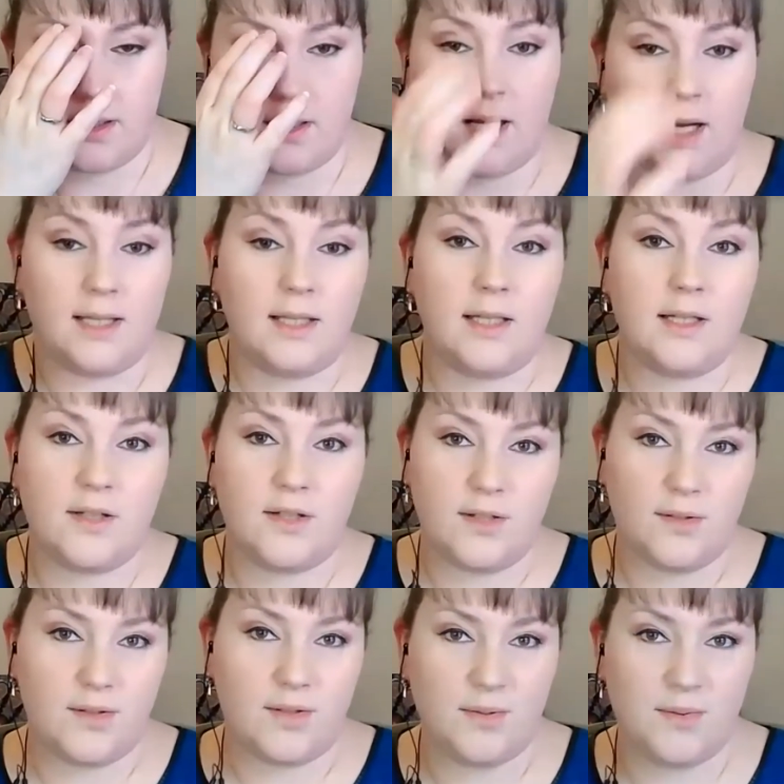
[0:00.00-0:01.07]
I like to do
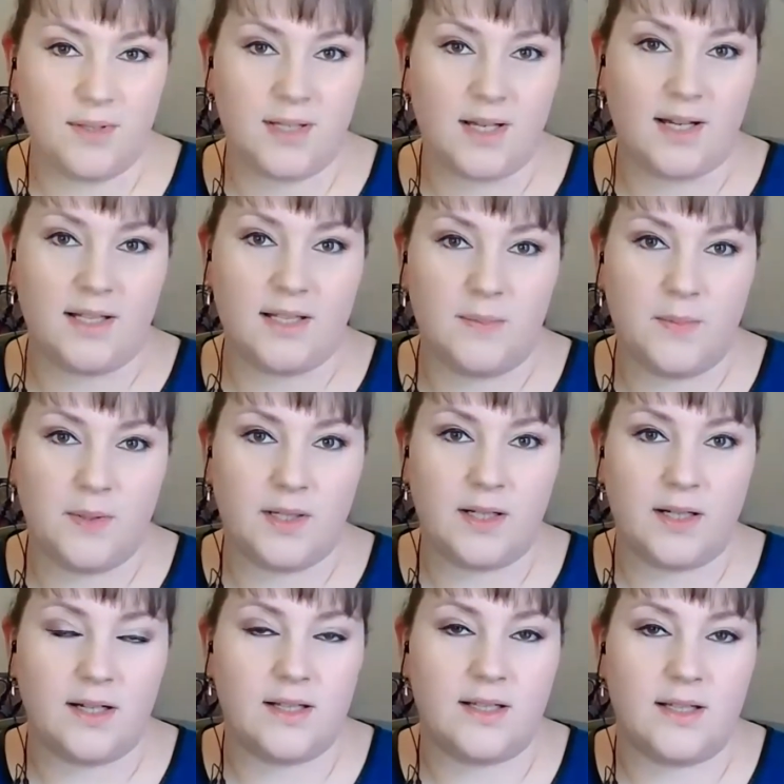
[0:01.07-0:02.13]
2 sides
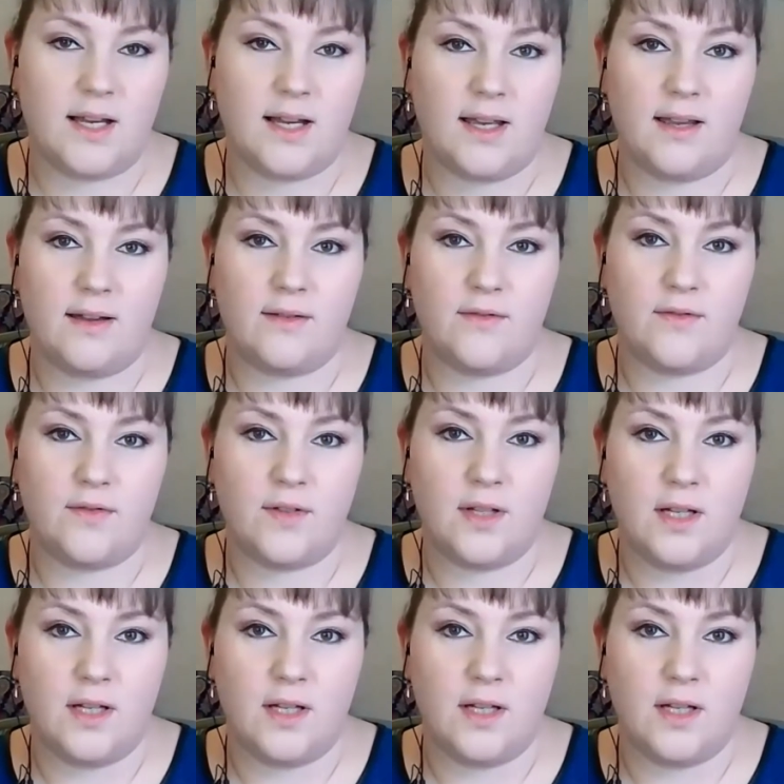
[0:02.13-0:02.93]
because I have